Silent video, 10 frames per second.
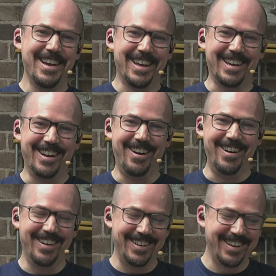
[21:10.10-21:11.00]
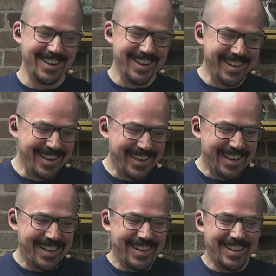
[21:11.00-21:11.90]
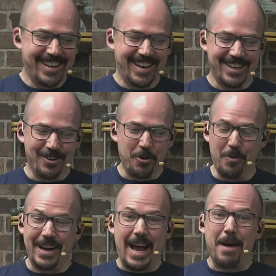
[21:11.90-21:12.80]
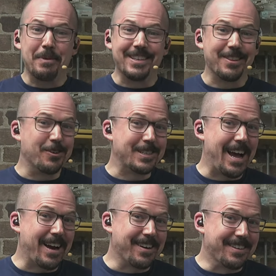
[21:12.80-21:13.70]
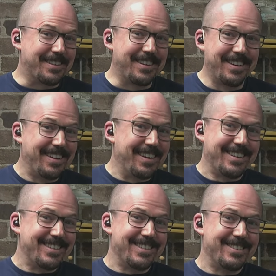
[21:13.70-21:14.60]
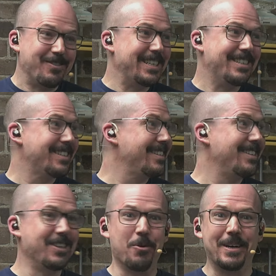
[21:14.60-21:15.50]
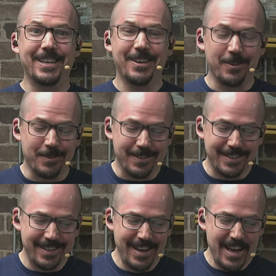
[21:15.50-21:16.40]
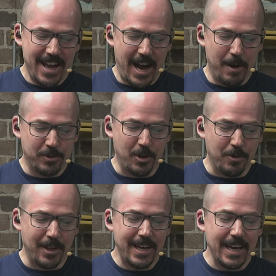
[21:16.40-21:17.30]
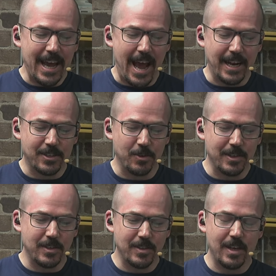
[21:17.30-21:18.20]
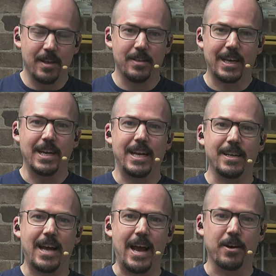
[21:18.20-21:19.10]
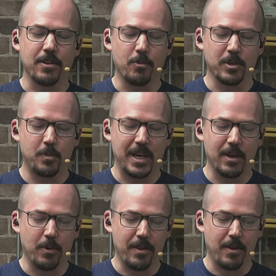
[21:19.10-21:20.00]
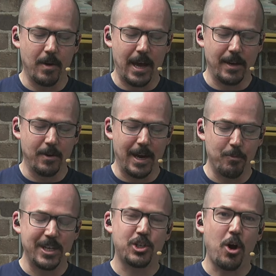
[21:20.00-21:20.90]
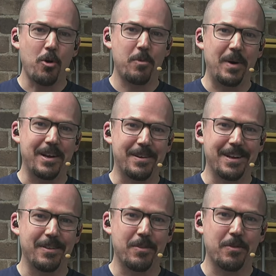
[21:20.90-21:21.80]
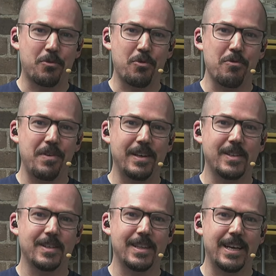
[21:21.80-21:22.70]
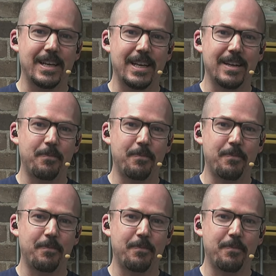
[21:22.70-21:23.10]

you know, yeah. I don't know what happened to those hackers. We yeah. just nobody knows. Um, so looking at so this is uh, the Canadian hacker that we're speaking with, and and, and we joke, but it, uh, the truth is is that